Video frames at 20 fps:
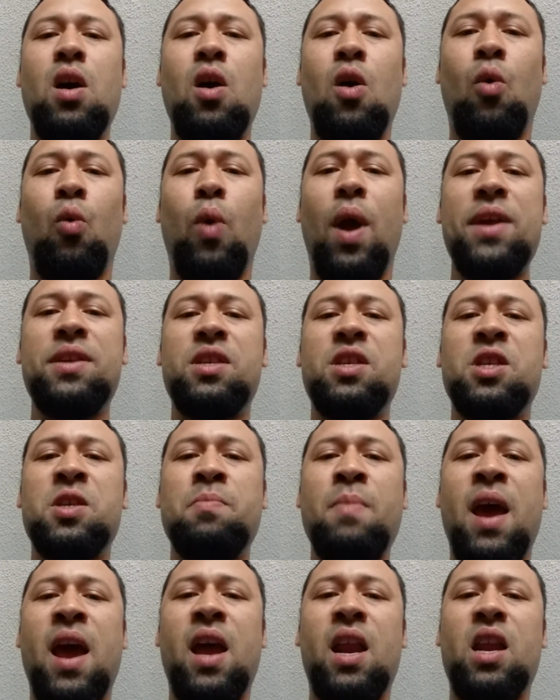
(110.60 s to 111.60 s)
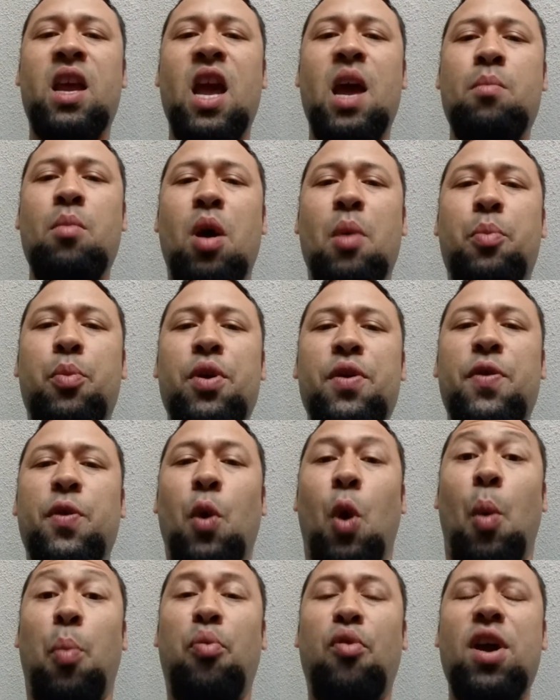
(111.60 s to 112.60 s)
racist man came up with
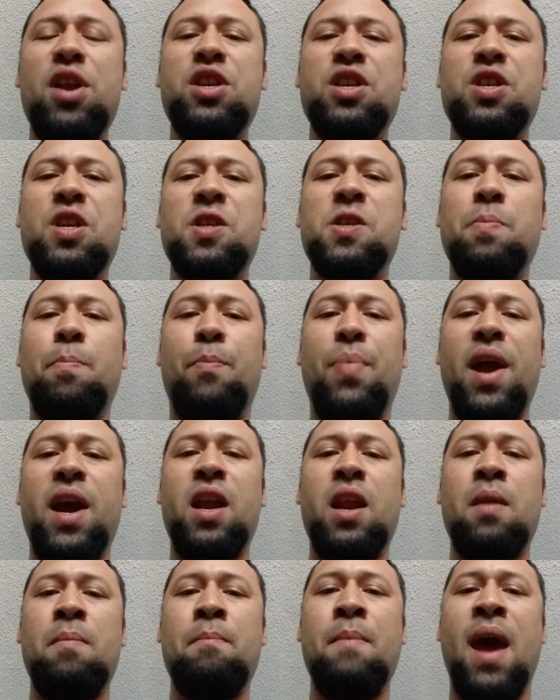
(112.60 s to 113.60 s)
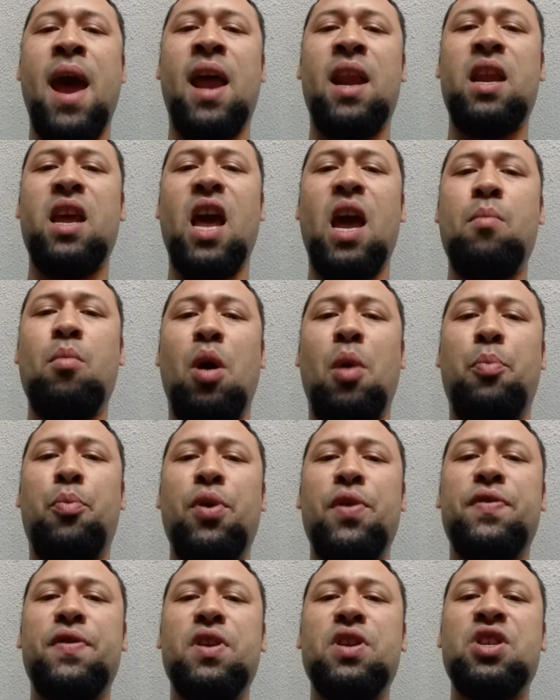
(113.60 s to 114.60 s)
or a prejudiced, bigoted man came up
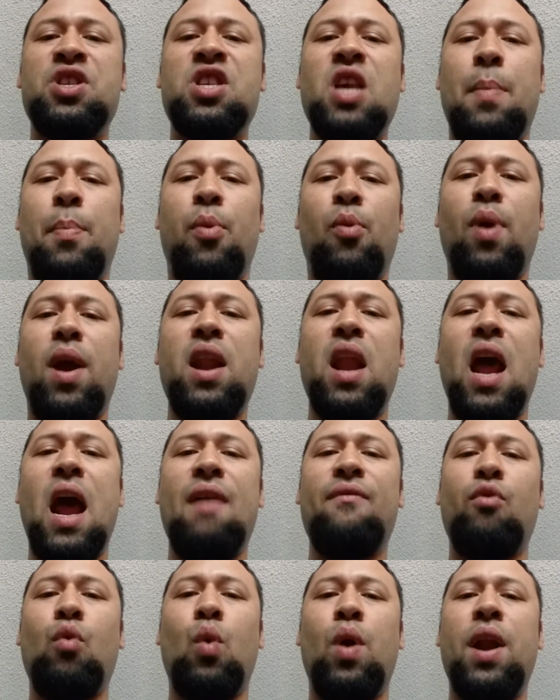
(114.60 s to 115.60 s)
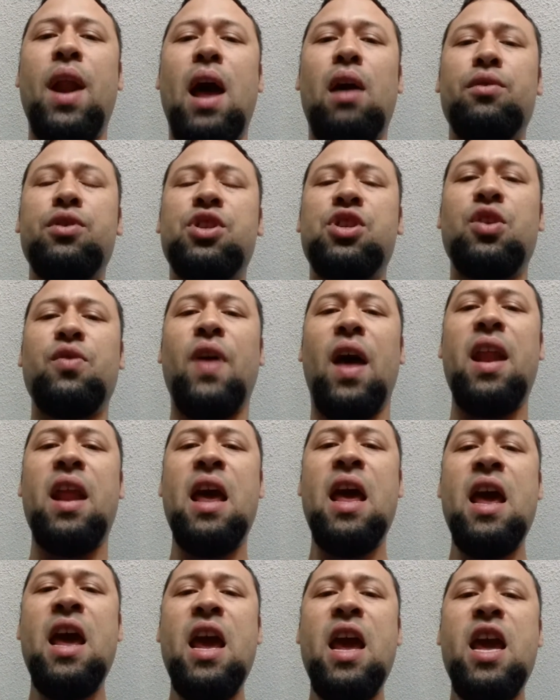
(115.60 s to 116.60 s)
with to separate everyone else so that
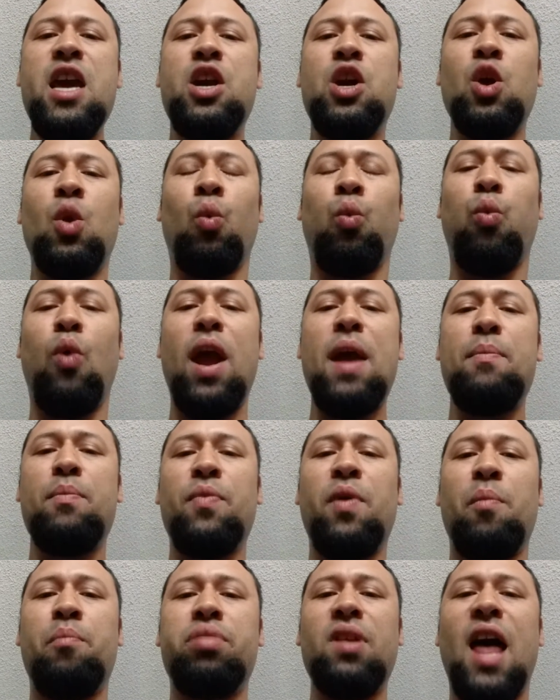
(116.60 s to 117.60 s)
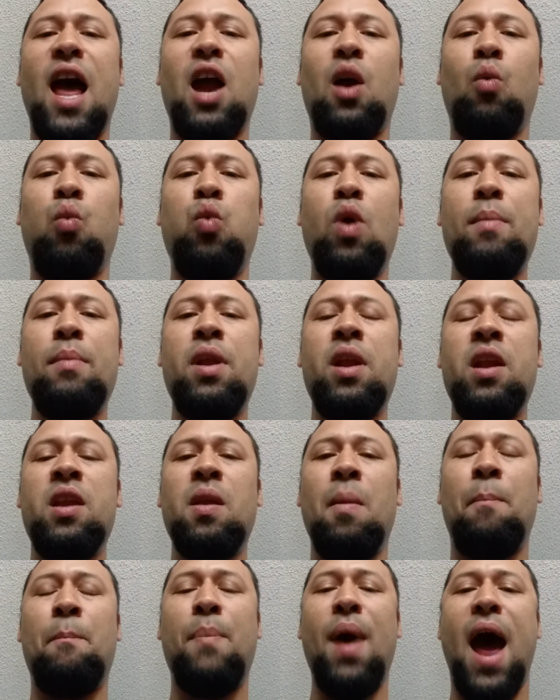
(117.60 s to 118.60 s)
he could rape the black women in
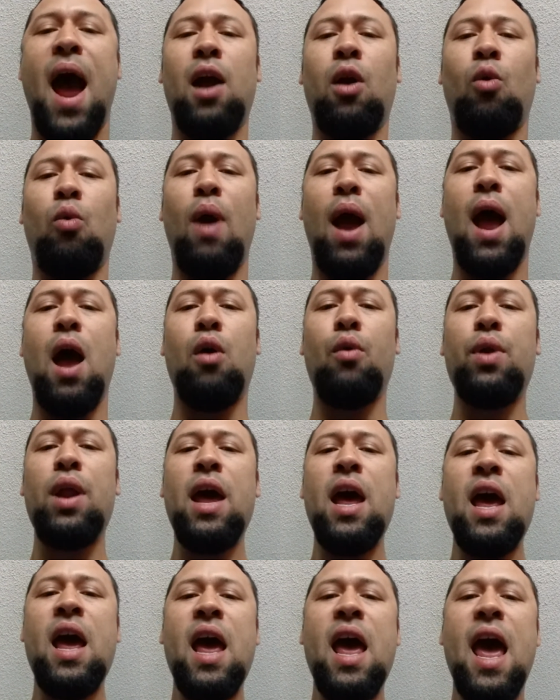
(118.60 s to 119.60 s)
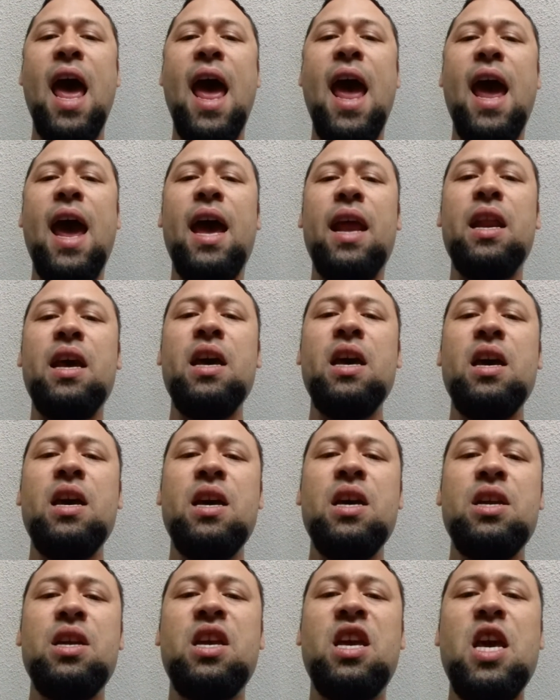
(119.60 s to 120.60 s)
the background and
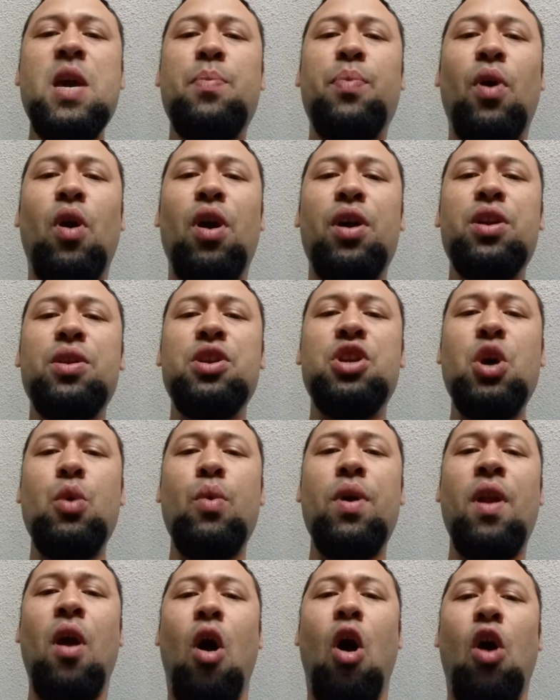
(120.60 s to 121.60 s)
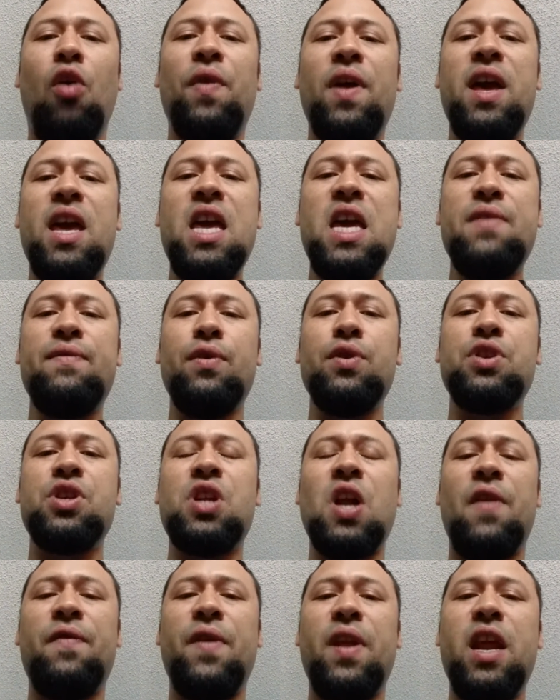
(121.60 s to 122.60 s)
keep on doing all the evil
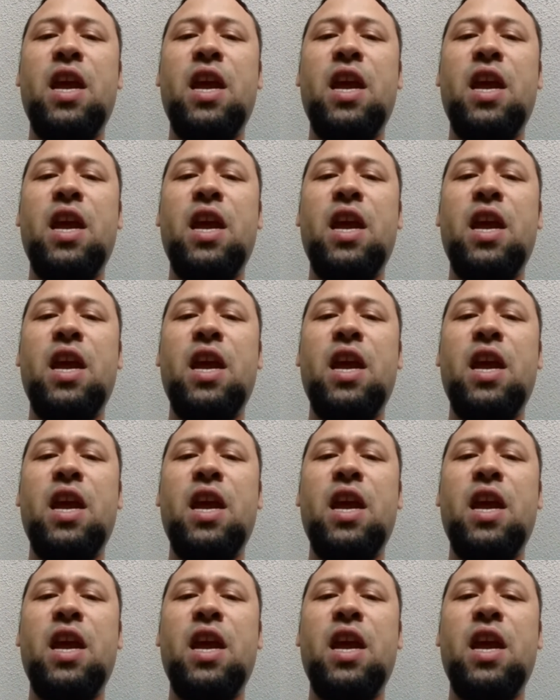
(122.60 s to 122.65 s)
stuff that